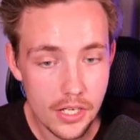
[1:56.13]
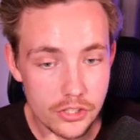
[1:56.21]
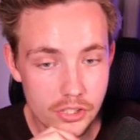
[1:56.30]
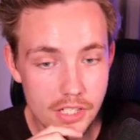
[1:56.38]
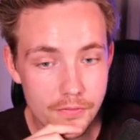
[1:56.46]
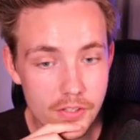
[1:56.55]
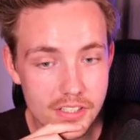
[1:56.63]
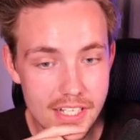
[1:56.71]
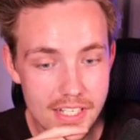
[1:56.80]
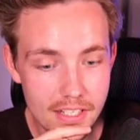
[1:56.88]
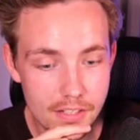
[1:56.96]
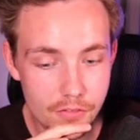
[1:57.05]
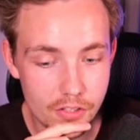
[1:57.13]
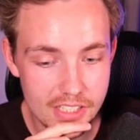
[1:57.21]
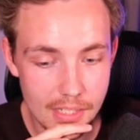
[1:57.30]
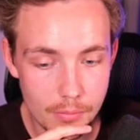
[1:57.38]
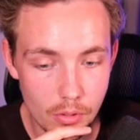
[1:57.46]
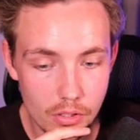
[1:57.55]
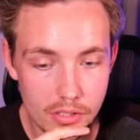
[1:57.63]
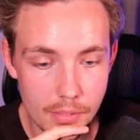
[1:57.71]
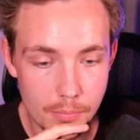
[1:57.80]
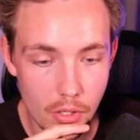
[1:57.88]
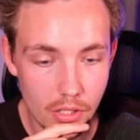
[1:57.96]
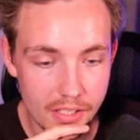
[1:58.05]
So if we're taking, for example, the
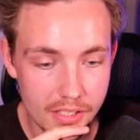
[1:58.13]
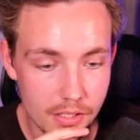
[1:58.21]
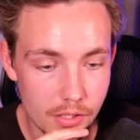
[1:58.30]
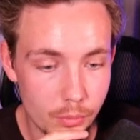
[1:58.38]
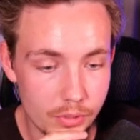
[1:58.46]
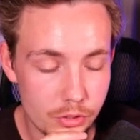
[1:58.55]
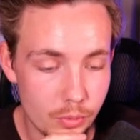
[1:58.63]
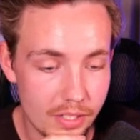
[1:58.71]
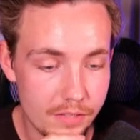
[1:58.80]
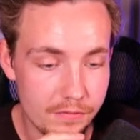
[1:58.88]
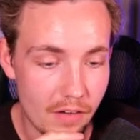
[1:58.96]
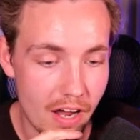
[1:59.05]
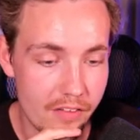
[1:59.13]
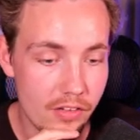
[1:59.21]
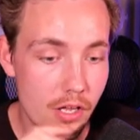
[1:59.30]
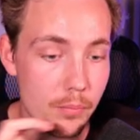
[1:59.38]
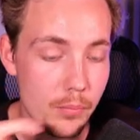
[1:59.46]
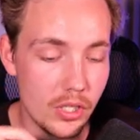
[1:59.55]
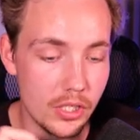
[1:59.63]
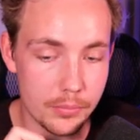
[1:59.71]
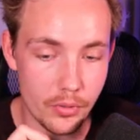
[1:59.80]
model here with 25 million